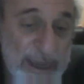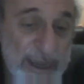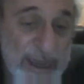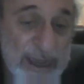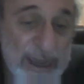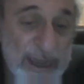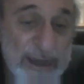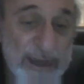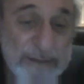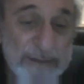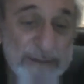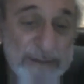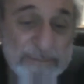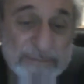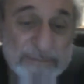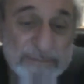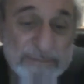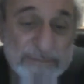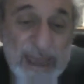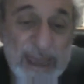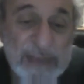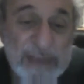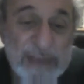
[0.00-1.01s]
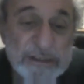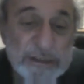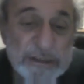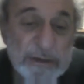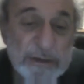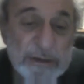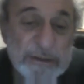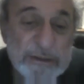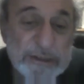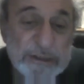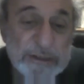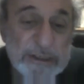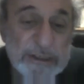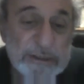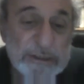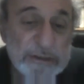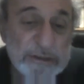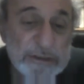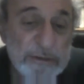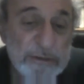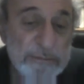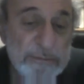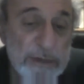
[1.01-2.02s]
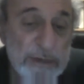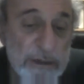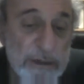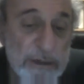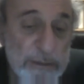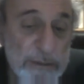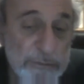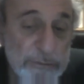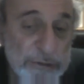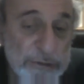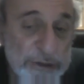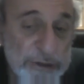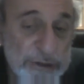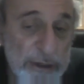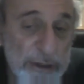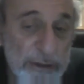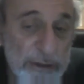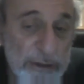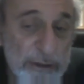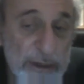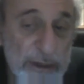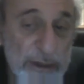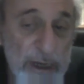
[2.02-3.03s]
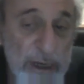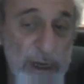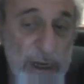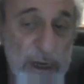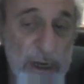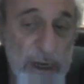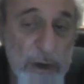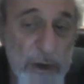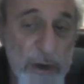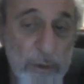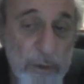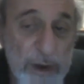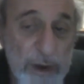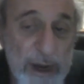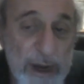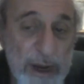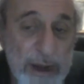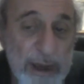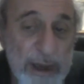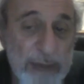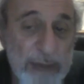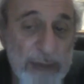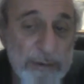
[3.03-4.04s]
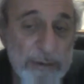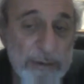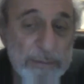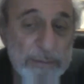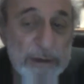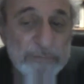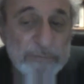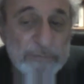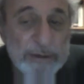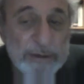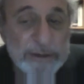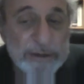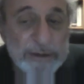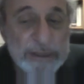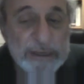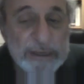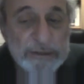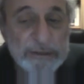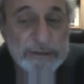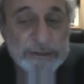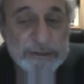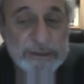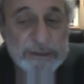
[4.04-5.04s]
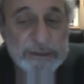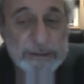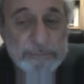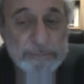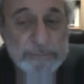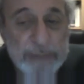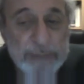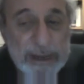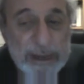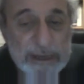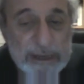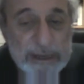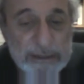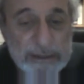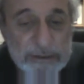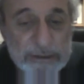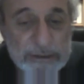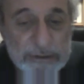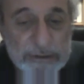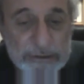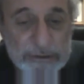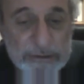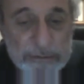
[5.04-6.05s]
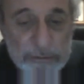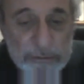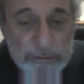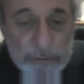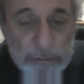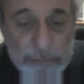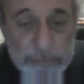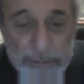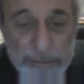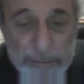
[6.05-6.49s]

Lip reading: And so he sings this remarkable song where, I mean, apart from anything else, the backing group,